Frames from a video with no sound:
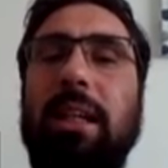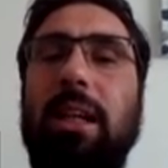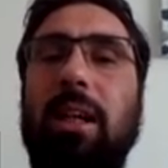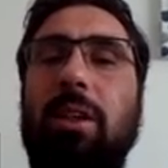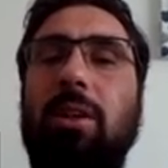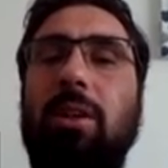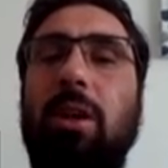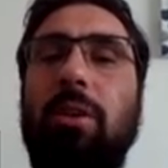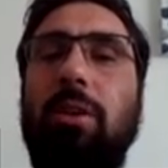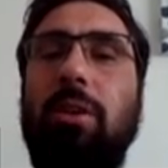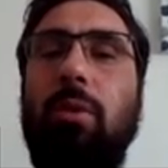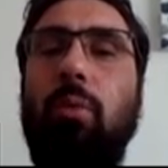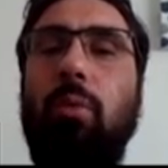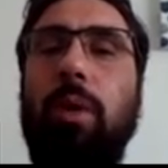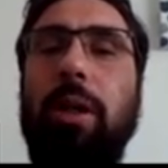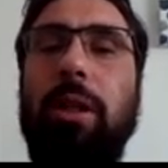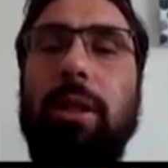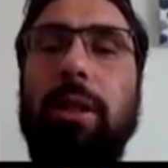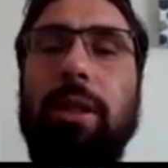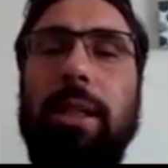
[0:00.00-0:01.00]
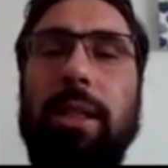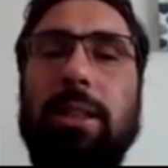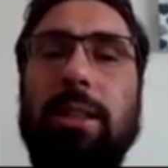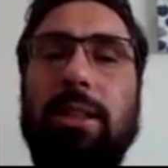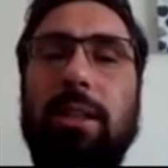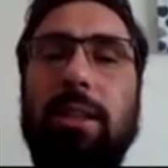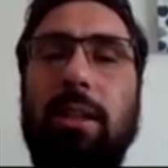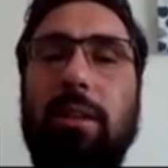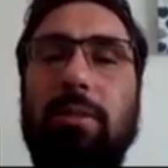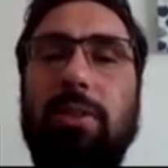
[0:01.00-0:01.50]
and not the real needs
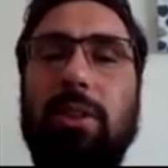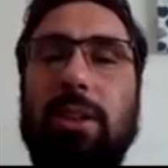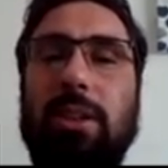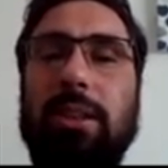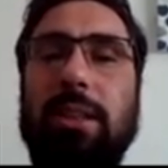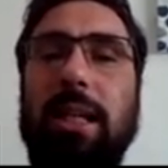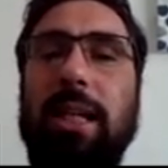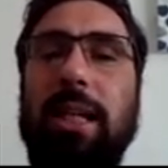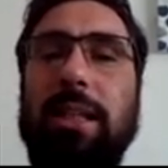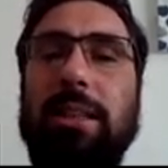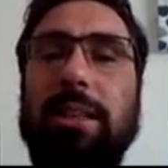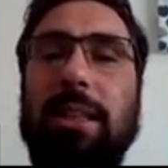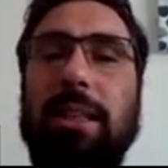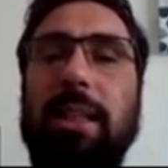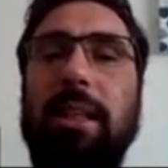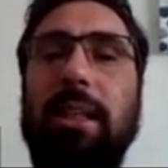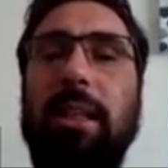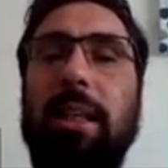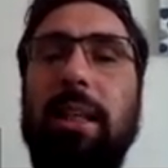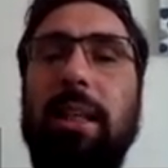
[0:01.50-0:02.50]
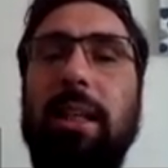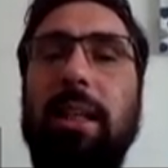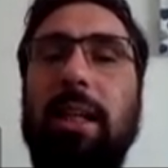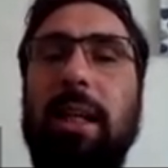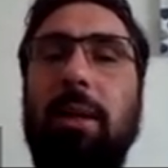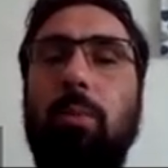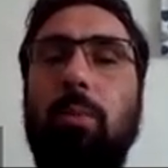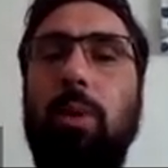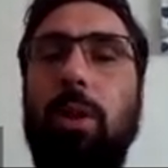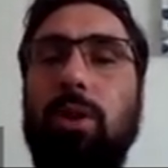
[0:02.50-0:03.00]
of society
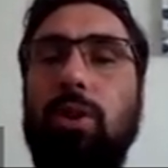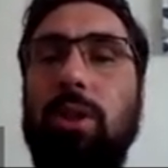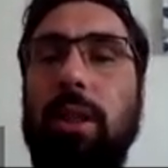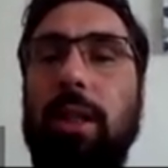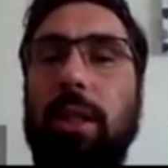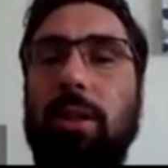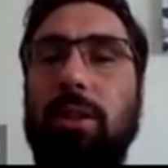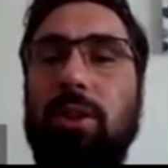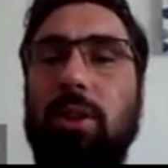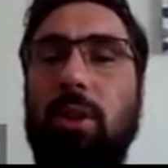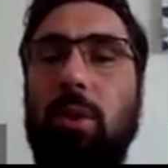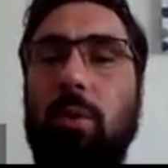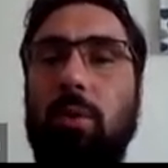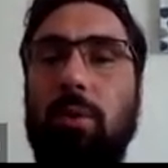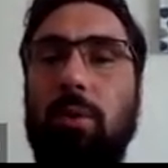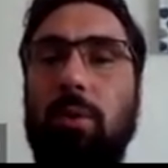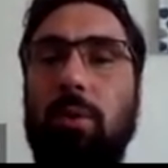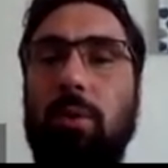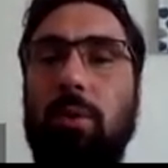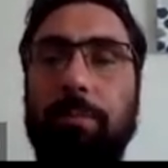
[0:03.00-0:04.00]
in which they are sold.